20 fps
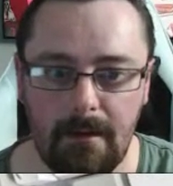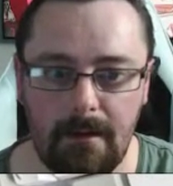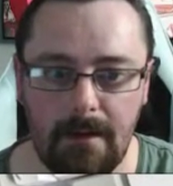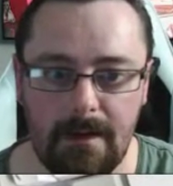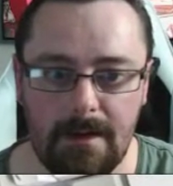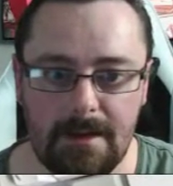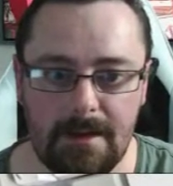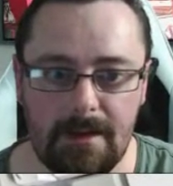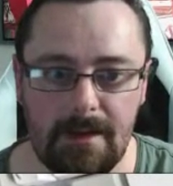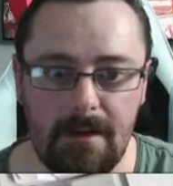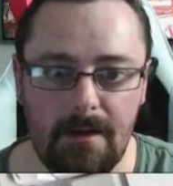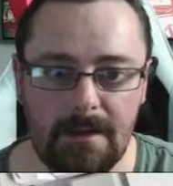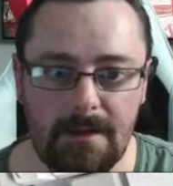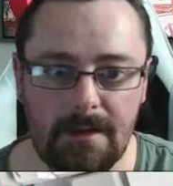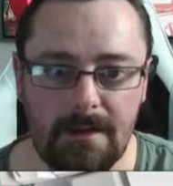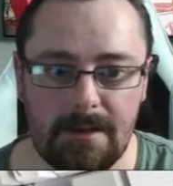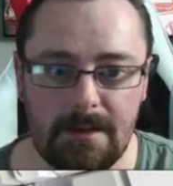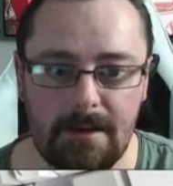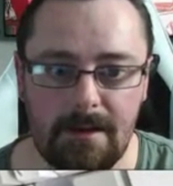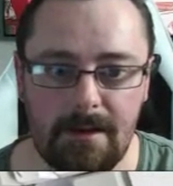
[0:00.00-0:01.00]
It's close,
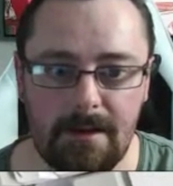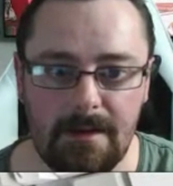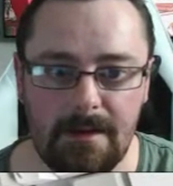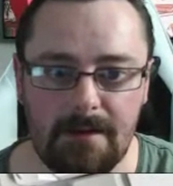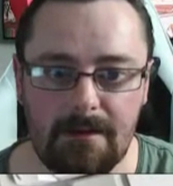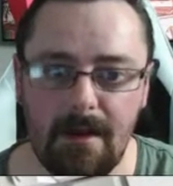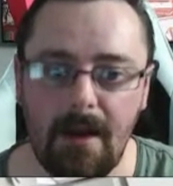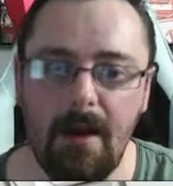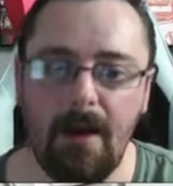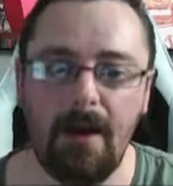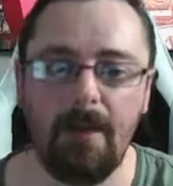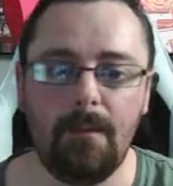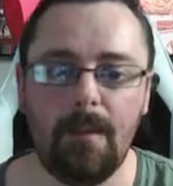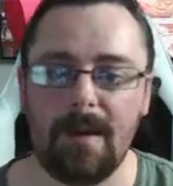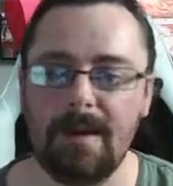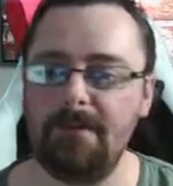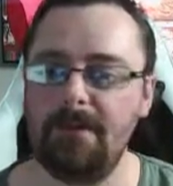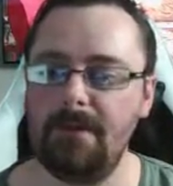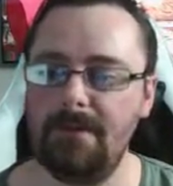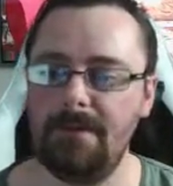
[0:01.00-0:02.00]
it's close. Oh,
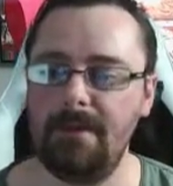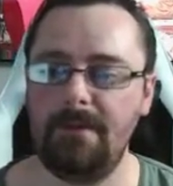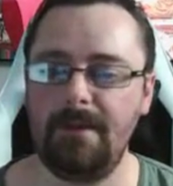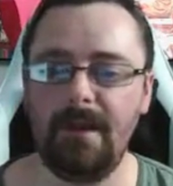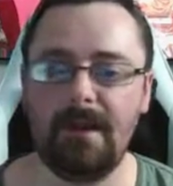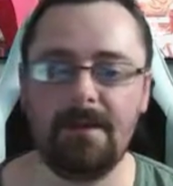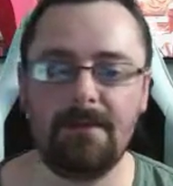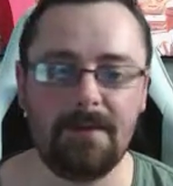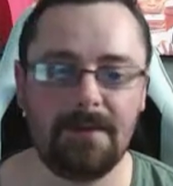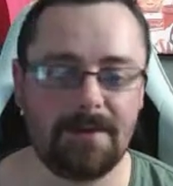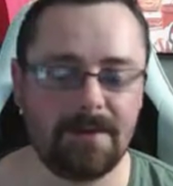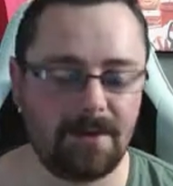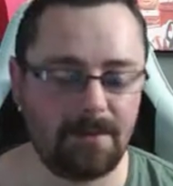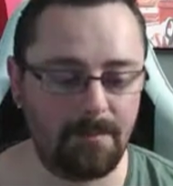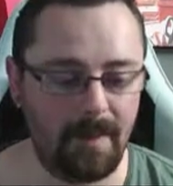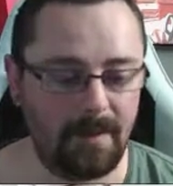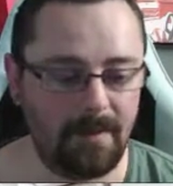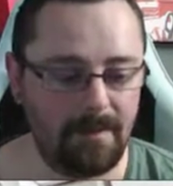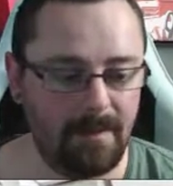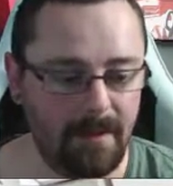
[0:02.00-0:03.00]
West Foxtrot, thanks for the sub,
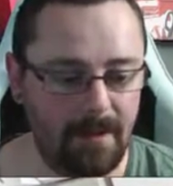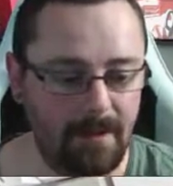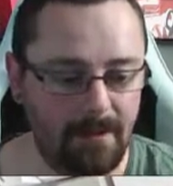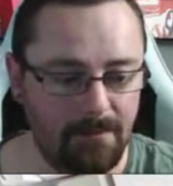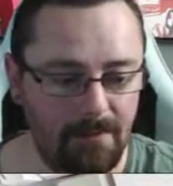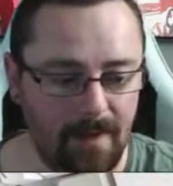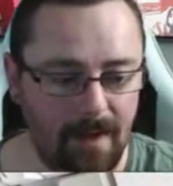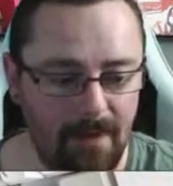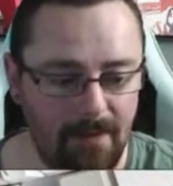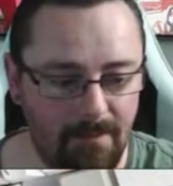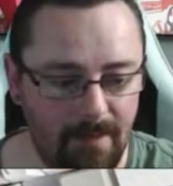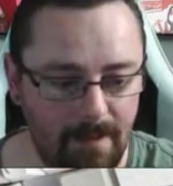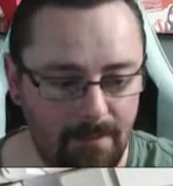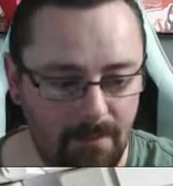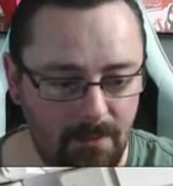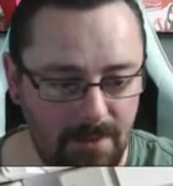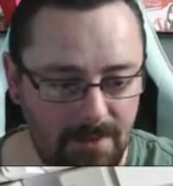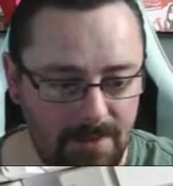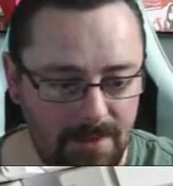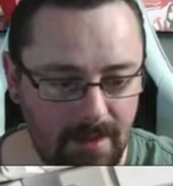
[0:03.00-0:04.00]
man. Thank you for that. I really
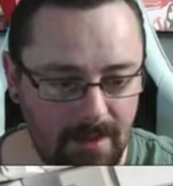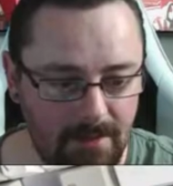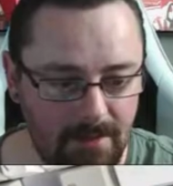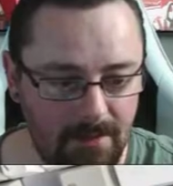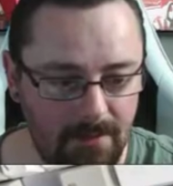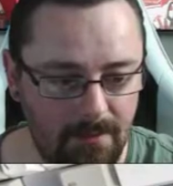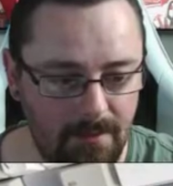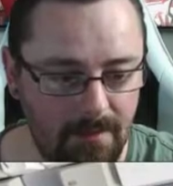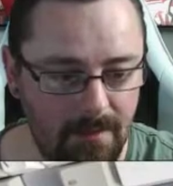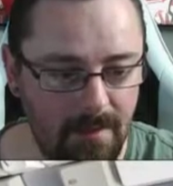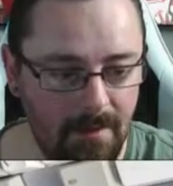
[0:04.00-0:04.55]
appreciate that, dude.